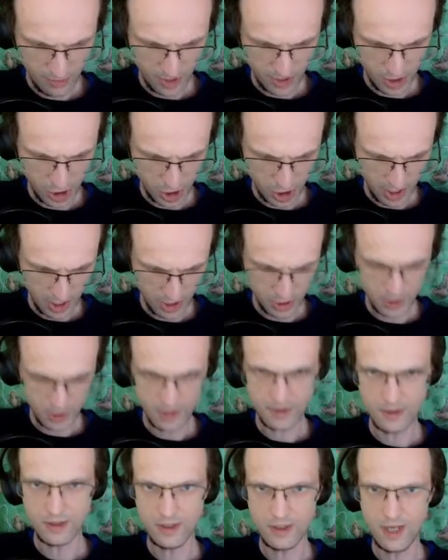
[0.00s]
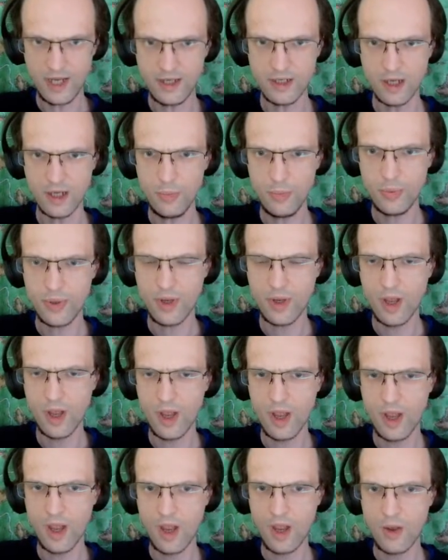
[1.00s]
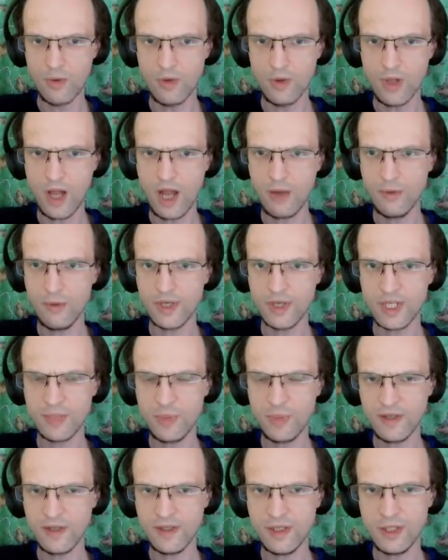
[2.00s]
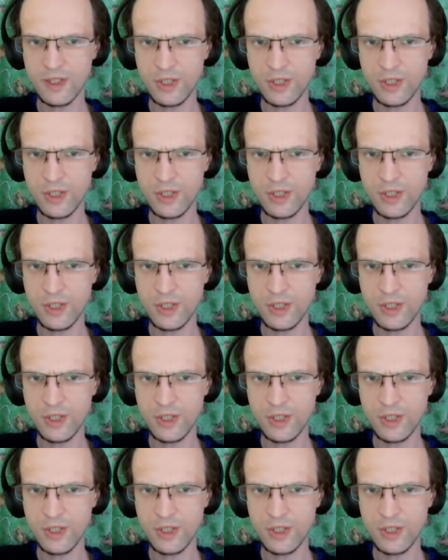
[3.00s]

a change in the lineup. Well, I would expect this